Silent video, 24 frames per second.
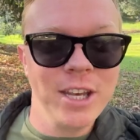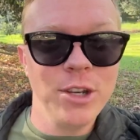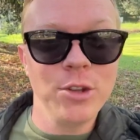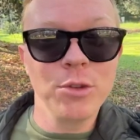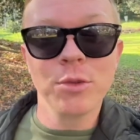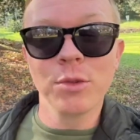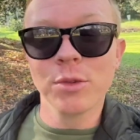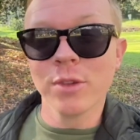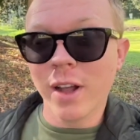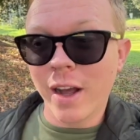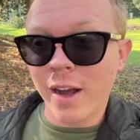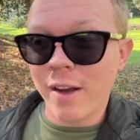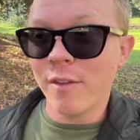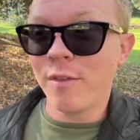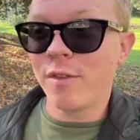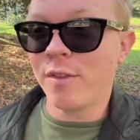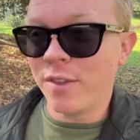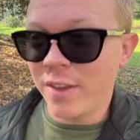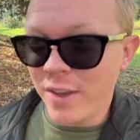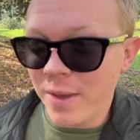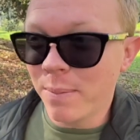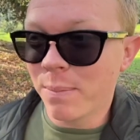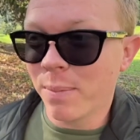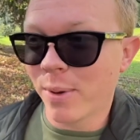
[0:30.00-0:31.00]
you love
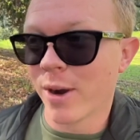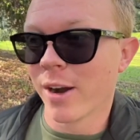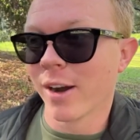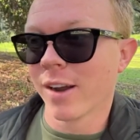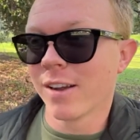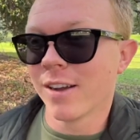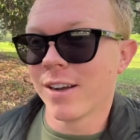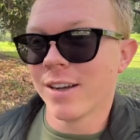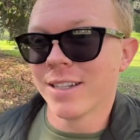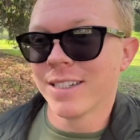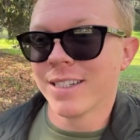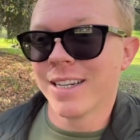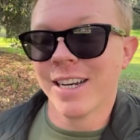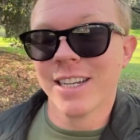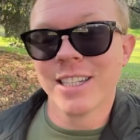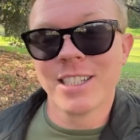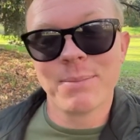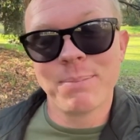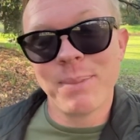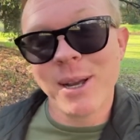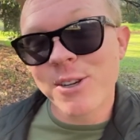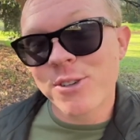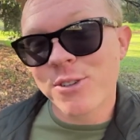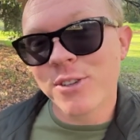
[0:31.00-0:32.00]
theme park content,
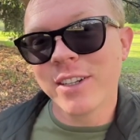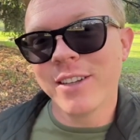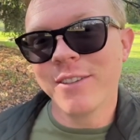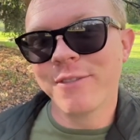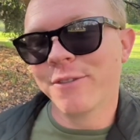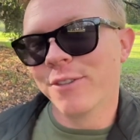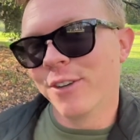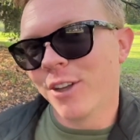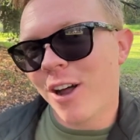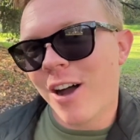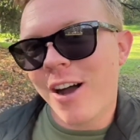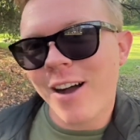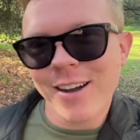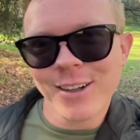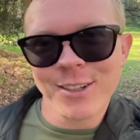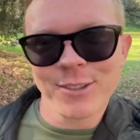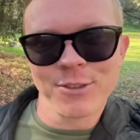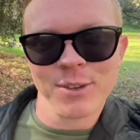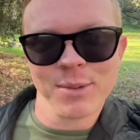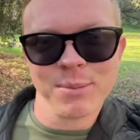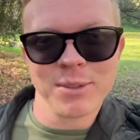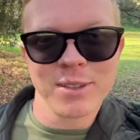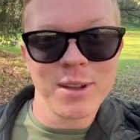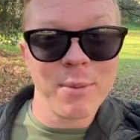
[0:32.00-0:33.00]
especially vlogs
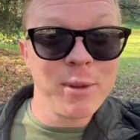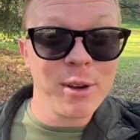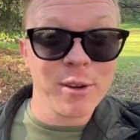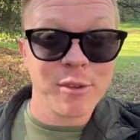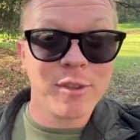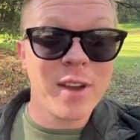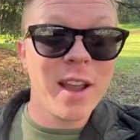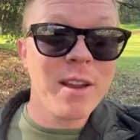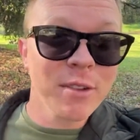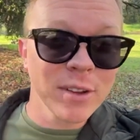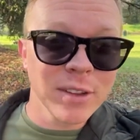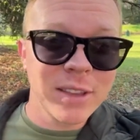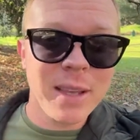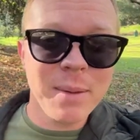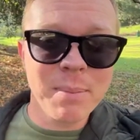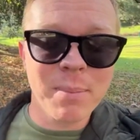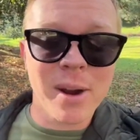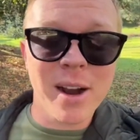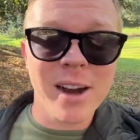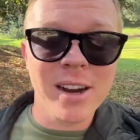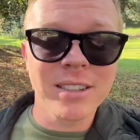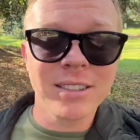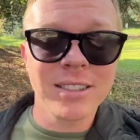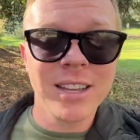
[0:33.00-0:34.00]
from some of your favorite theme
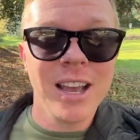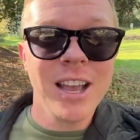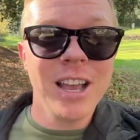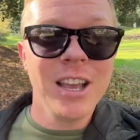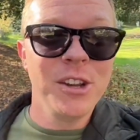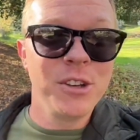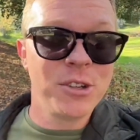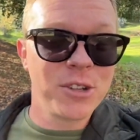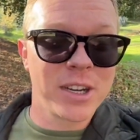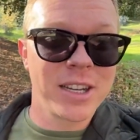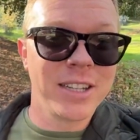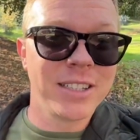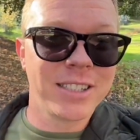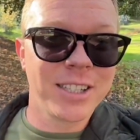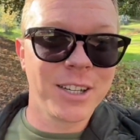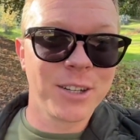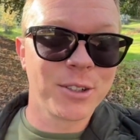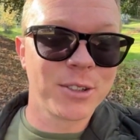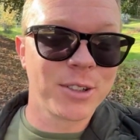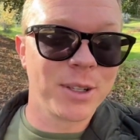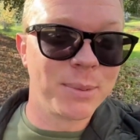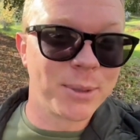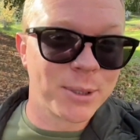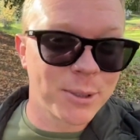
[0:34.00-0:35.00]
parks, you should consider
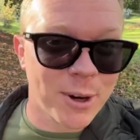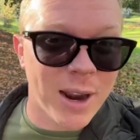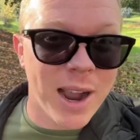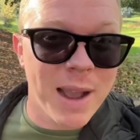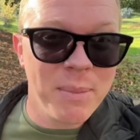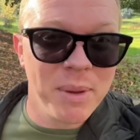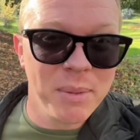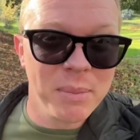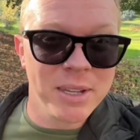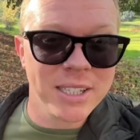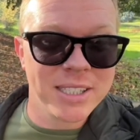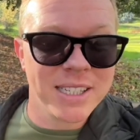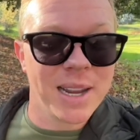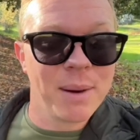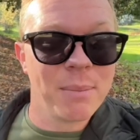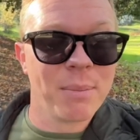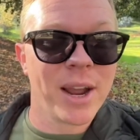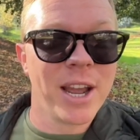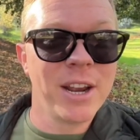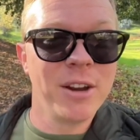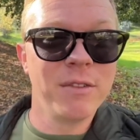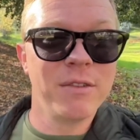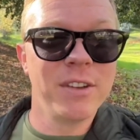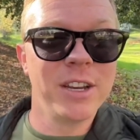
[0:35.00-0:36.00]
subscribing because I have
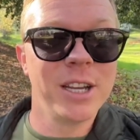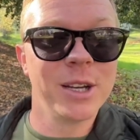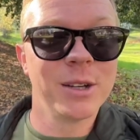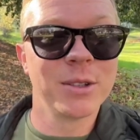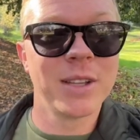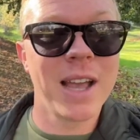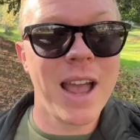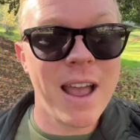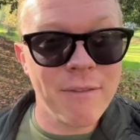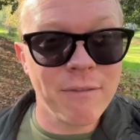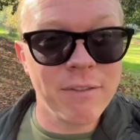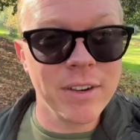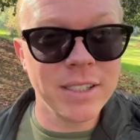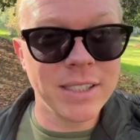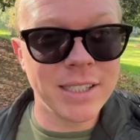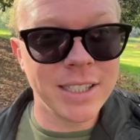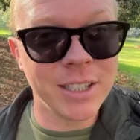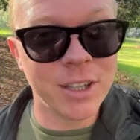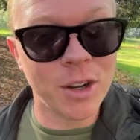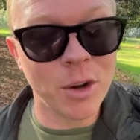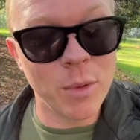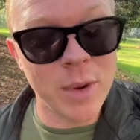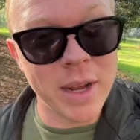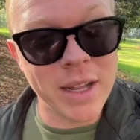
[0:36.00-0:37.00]
brand new videos every
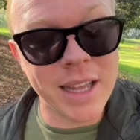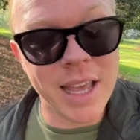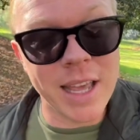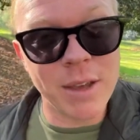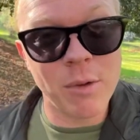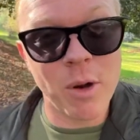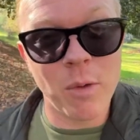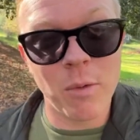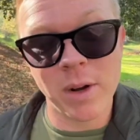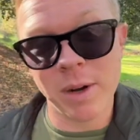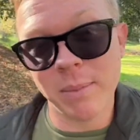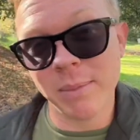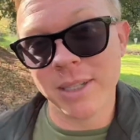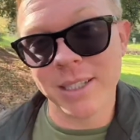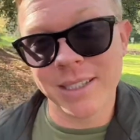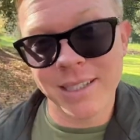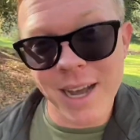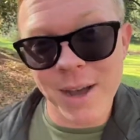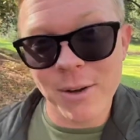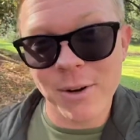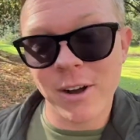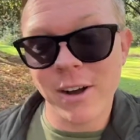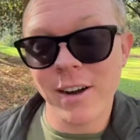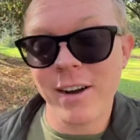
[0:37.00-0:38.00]
single week that you won't want to miss
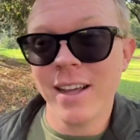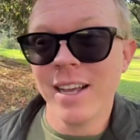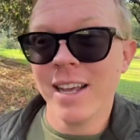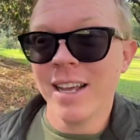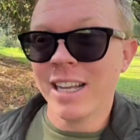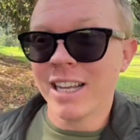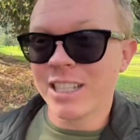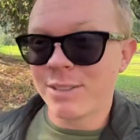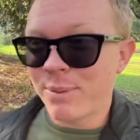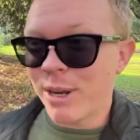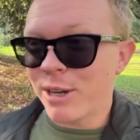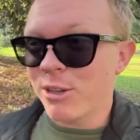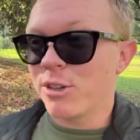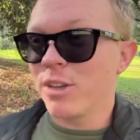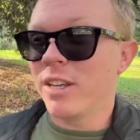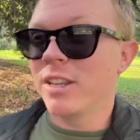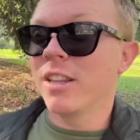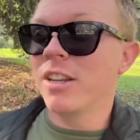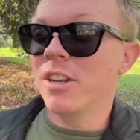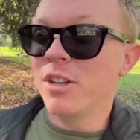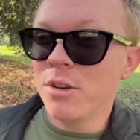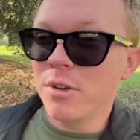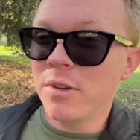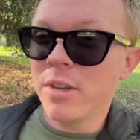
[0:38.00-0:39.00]
out on, especially in
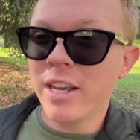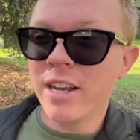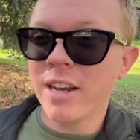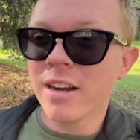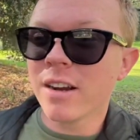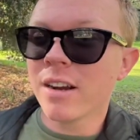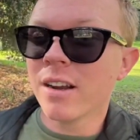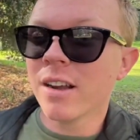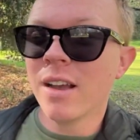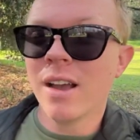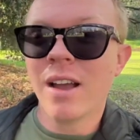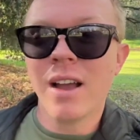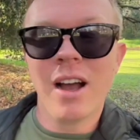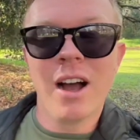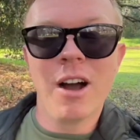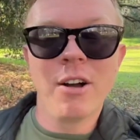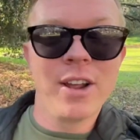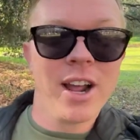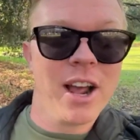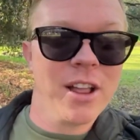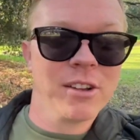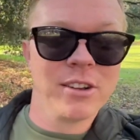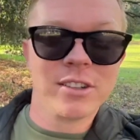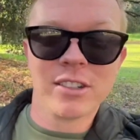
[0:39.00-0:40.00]
the new year. Oh
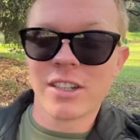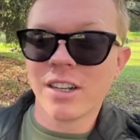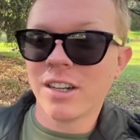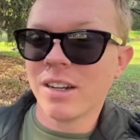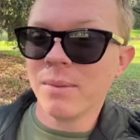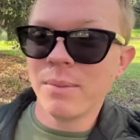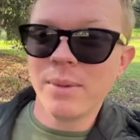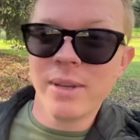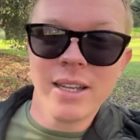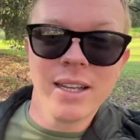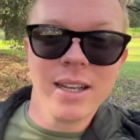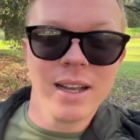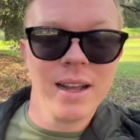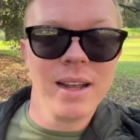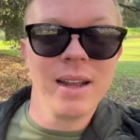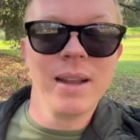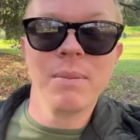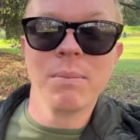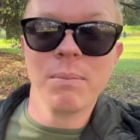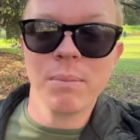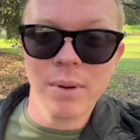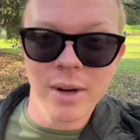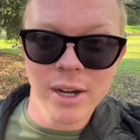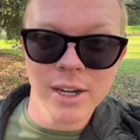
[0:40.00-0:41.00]
yeah, there's going to be a
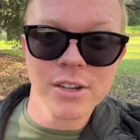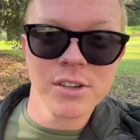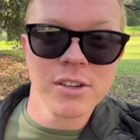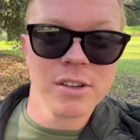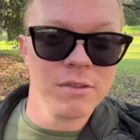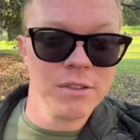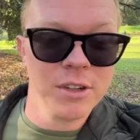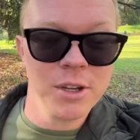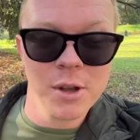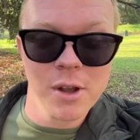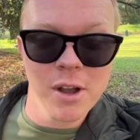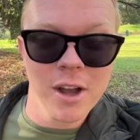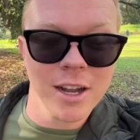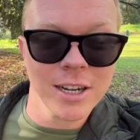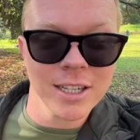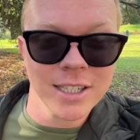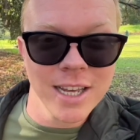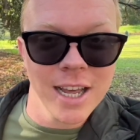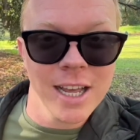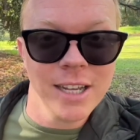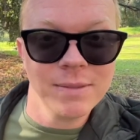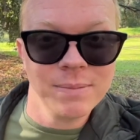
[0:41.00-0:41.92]
bunch of new content.